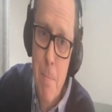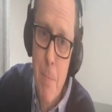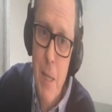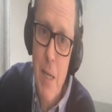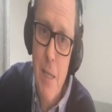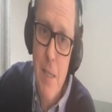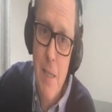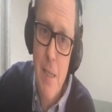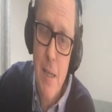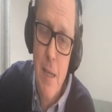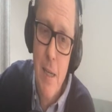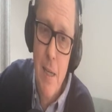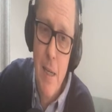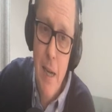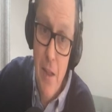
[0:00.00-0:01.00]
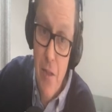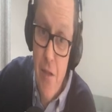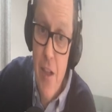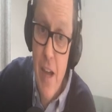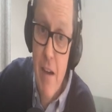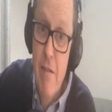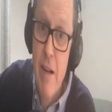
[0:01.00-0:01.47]
because in
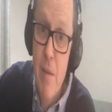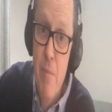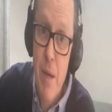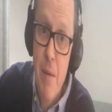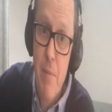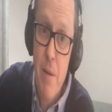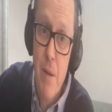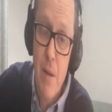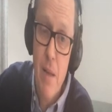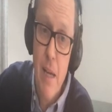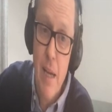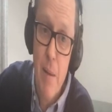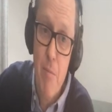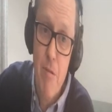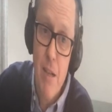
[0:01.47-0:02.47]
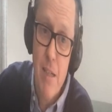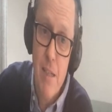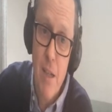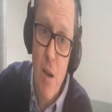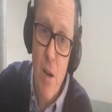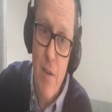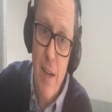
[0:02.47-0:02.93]
theory people in prison
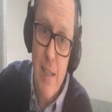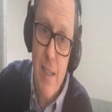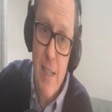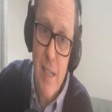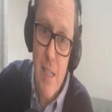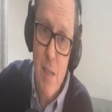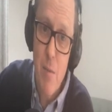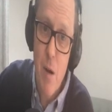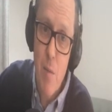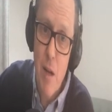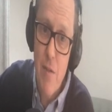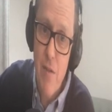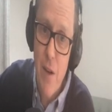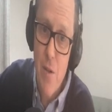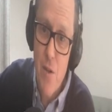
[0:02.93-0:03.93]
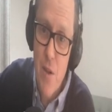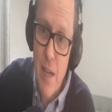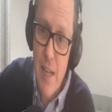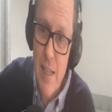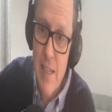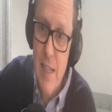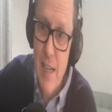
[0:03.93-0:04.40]
don't have access to mobile phones or the
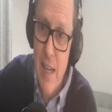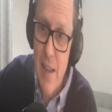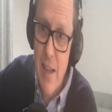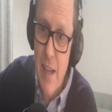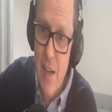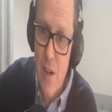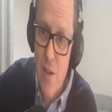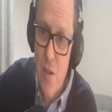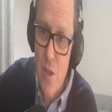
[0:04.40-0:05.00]
internet, and they can't